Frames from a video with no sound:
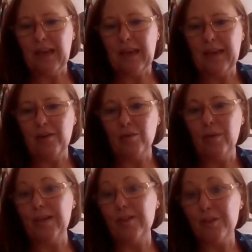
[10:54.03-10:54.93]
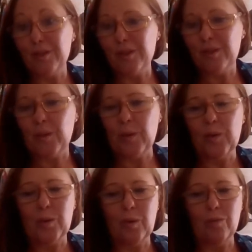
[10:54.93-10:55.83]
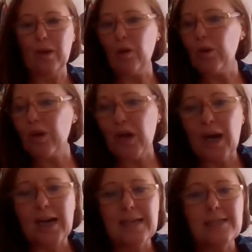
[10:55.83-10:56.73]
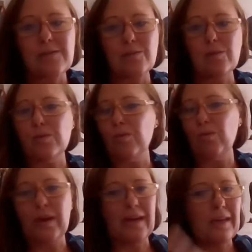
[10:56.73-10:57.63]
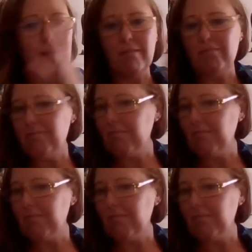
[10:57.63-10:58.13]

and redo or reorganize or re-energize.